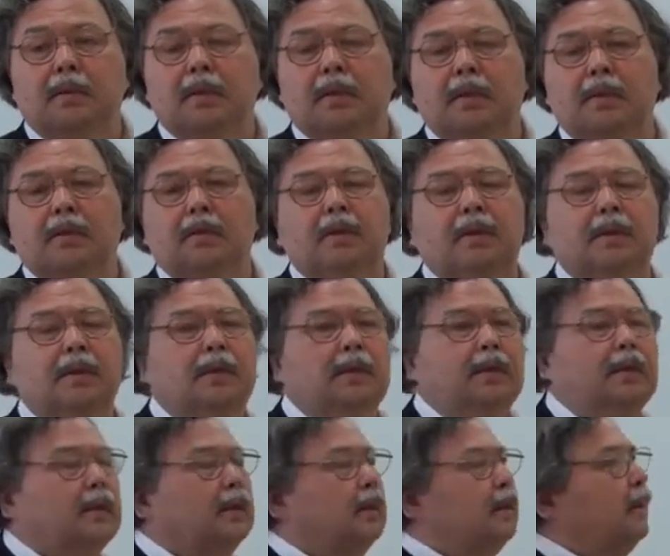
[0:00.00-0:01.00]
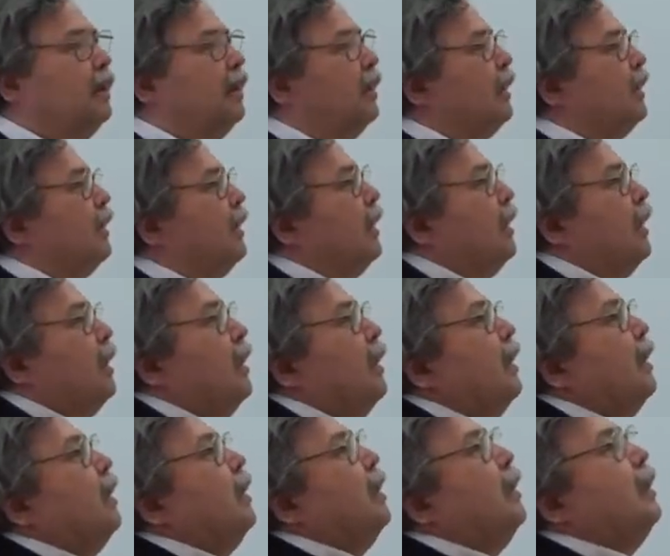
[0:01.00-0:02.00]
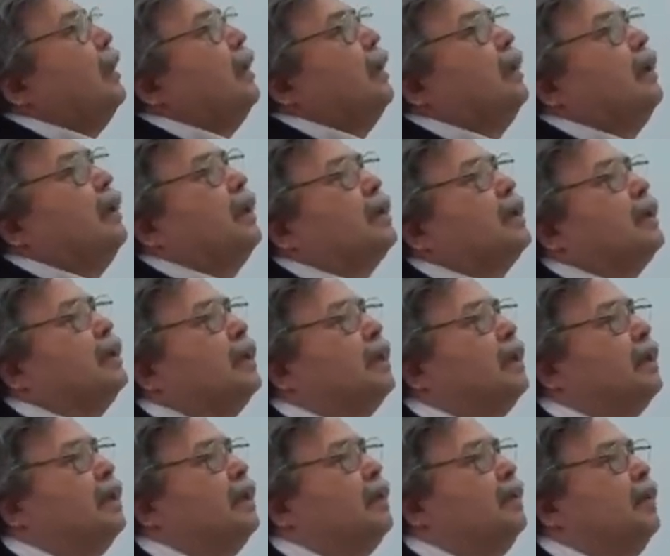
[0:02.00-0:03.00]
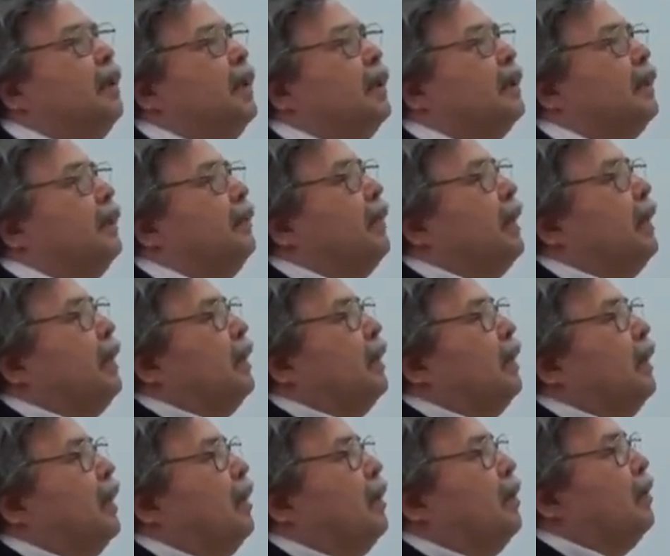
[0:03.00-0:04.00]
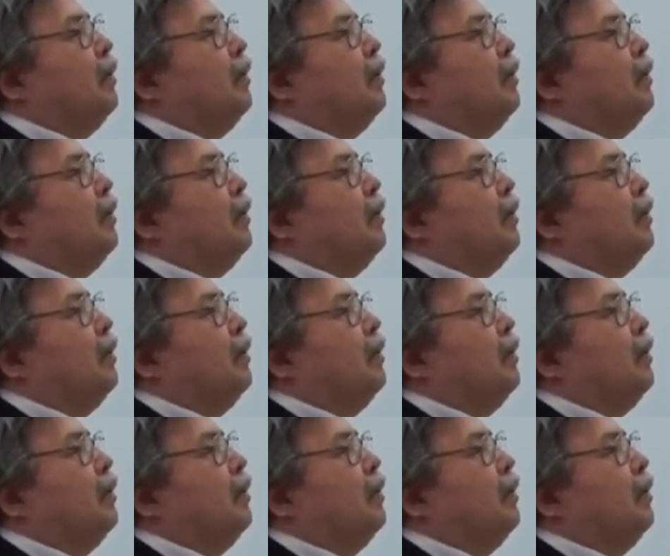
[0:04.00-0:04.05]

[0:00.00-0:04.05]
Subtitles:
without a d at the end. It doesn't really matter. Now,